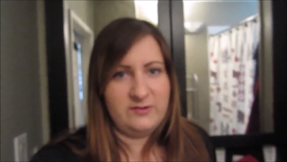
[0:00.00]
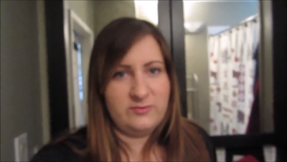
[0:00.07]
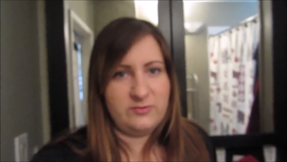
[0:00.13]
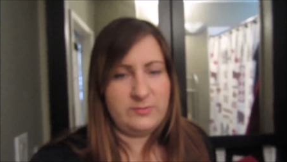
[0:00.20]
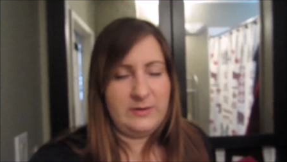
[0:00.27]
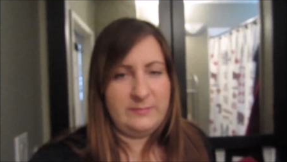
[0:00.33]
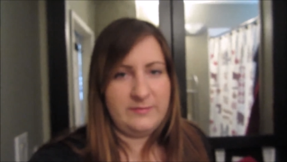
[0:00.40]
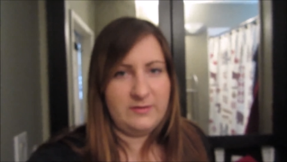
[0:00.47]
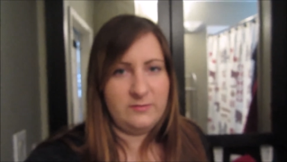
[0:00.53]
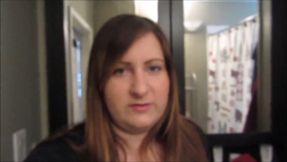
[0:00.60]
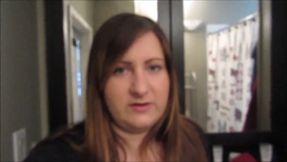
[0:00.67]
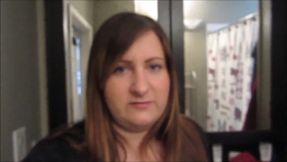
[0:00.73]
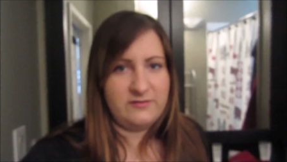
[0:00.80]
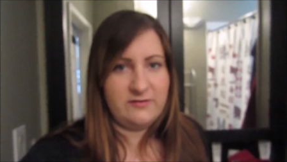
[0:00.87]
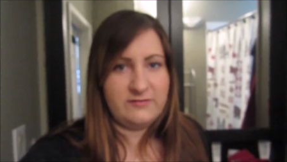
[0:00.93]
I was probably
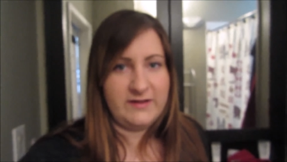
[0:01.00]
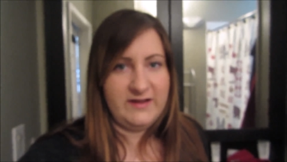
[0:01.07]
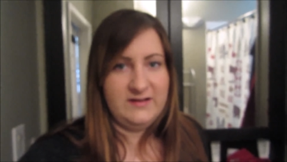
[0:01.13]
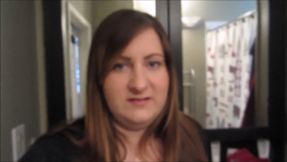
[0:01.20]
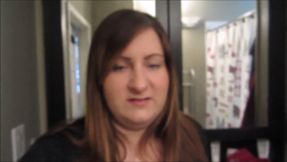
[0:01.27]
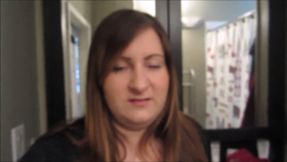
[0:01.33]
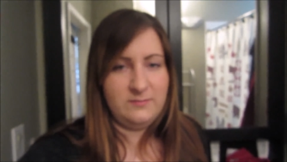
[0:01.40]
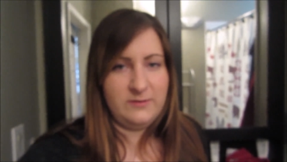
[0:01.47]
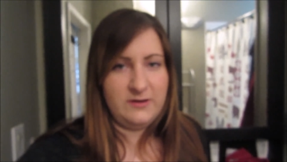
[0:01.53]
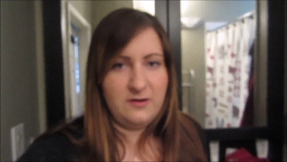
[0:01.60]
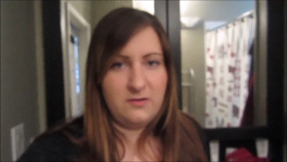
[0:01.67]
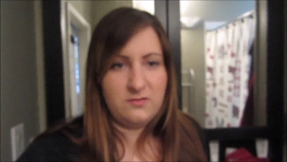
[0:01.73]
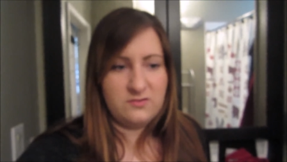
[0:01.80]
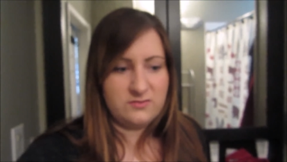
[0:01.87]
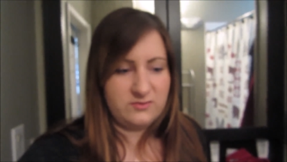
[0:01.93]
only around like 8
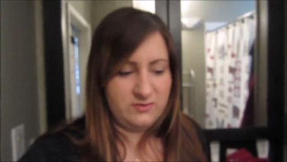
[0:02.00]
DPO.